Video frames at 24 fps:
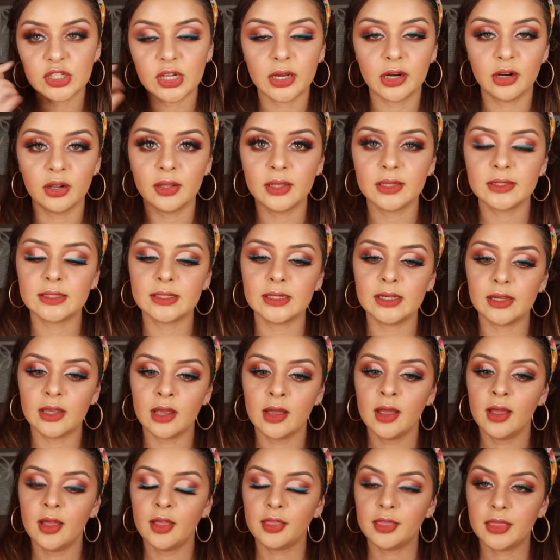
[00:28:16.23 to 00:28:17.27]
I honestly
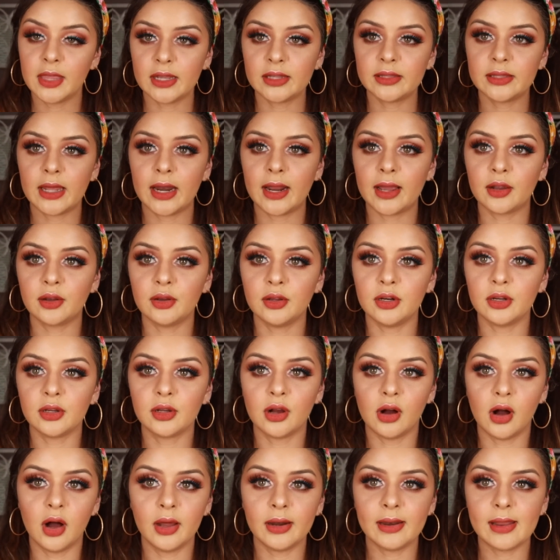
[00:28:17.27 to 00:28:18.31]
think that I could have
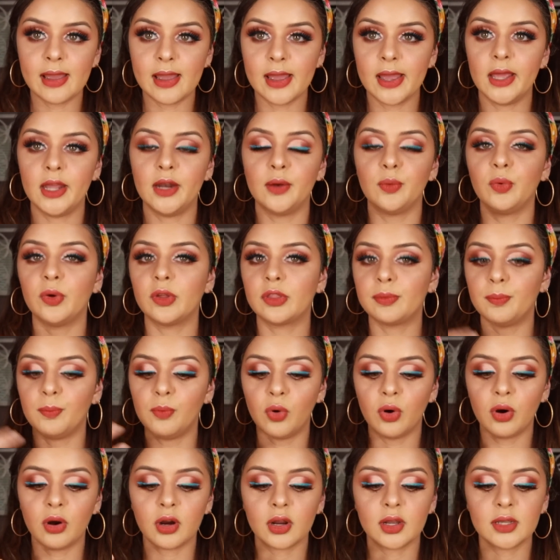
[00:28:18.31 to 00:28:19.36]
gone in with
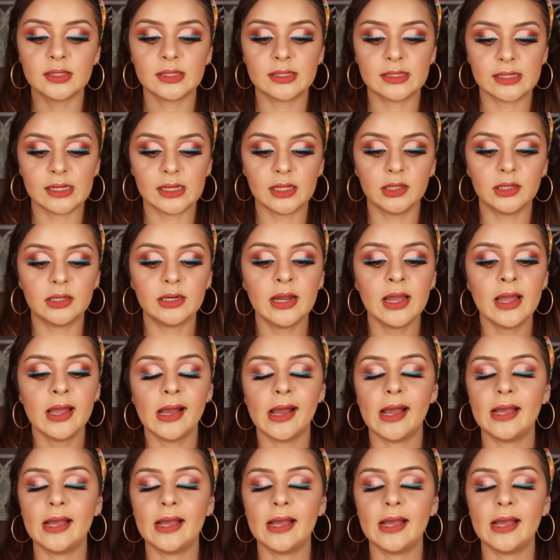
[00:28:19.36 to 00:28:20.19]
more concealer.